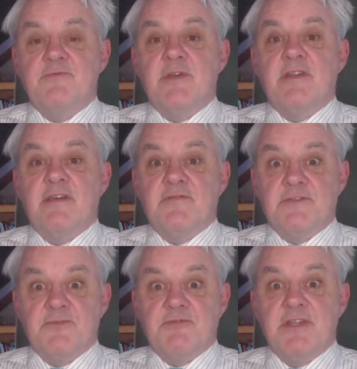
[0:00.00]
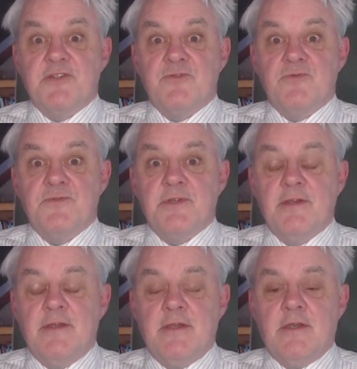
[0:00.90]
We're going to have some street stalls.
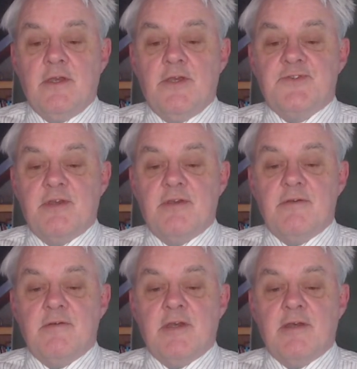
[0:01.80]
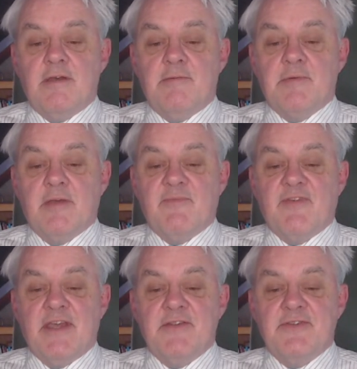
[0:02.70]
So come
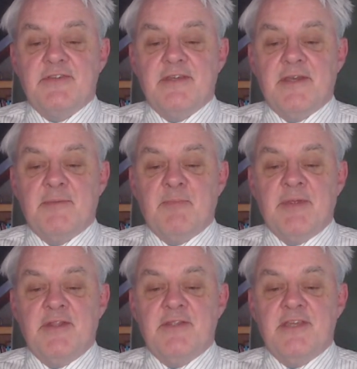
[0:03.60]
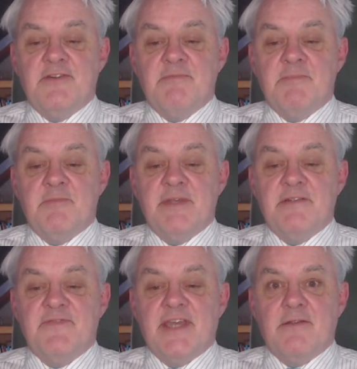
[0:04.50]
find us in the middle
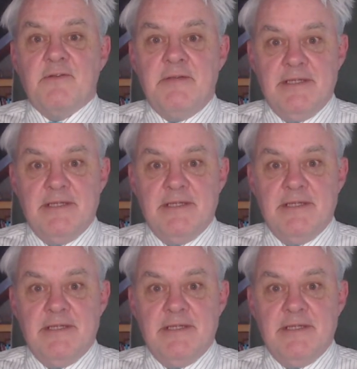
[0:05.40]
of town.